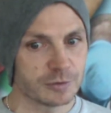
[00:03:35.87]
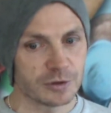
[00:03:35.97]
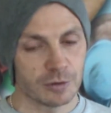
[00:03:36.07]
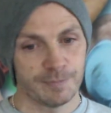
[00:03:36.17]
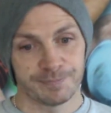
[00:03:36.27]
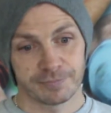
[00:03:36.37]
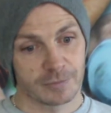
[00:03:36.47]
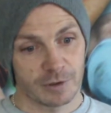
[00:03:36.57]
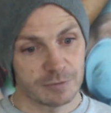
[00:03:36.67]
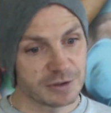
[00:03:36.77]
So
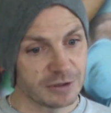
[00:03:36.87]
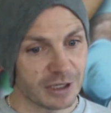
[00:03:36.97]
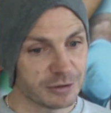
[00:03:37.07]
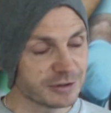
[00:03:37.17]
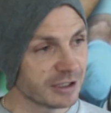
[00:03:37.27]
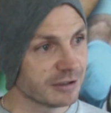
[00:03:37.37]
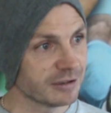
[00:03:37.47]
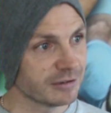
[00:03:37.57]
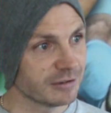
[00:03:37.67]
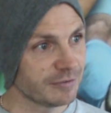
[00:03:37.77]
obviously now you're saying
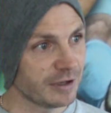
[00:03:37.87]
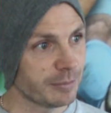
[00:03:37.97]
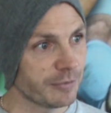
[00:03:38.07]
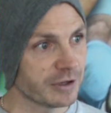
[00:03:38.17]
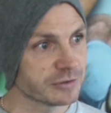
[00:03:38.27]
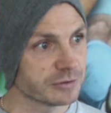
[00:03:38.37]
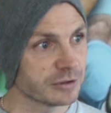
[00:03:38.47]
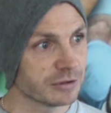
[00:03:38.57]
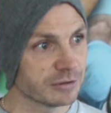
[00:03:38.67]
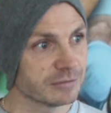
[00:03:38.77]
that fellow professionals
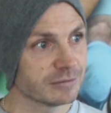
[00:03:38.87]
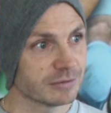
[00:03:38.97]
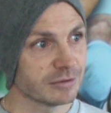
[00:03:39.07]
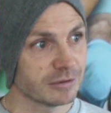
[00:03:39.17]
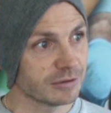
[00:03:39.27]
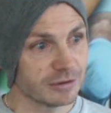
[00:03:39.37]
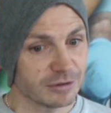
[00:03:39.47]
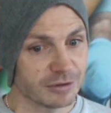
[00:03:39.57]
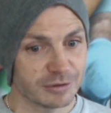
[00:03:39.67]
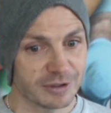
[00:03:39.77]
are
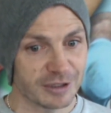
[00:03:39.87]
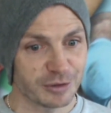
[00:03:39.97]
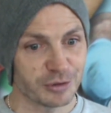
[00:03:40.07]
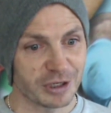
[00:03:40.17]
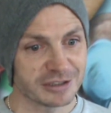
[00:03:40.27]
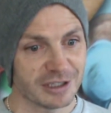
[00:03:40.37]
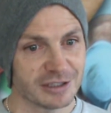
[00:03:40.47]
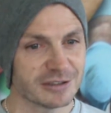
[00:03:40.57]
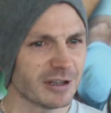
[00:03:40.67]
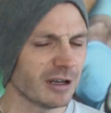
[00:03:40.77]
saying congratulations.